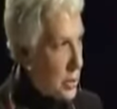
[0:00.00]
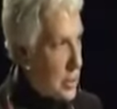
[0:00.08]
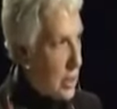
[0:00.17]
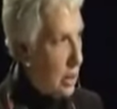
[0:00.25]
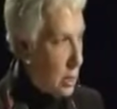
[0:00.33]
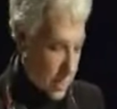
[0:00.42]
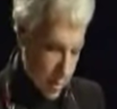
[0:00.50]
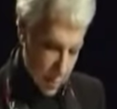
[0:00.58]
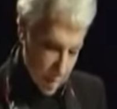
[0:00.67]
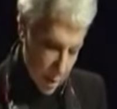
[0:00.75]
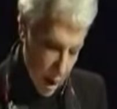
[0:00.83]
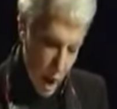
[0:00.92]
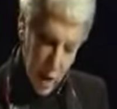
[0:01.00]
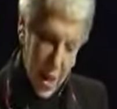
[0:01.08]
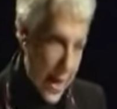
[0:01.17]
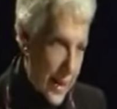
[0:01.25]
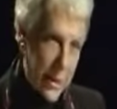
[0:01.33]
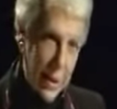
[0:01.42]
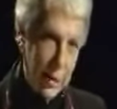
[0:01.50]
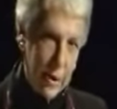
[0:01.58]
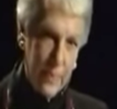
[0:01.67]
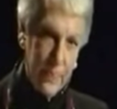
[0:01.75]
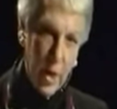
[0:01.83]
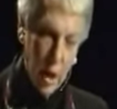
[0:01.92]
discover that interests alone
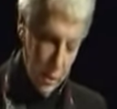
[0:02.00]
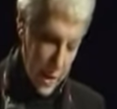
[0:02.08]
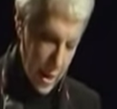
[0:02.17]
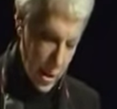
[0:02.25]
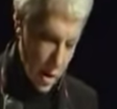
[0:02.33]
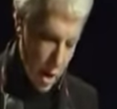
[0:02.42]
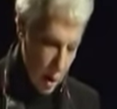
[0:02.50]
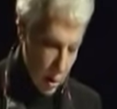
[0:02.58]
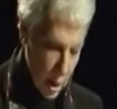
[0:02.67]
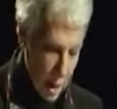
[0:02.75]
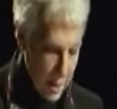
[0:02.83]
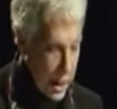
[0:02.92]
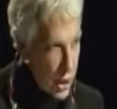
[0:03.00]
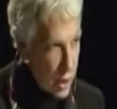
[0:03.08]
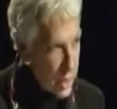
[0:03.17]
cannot tell them what they need to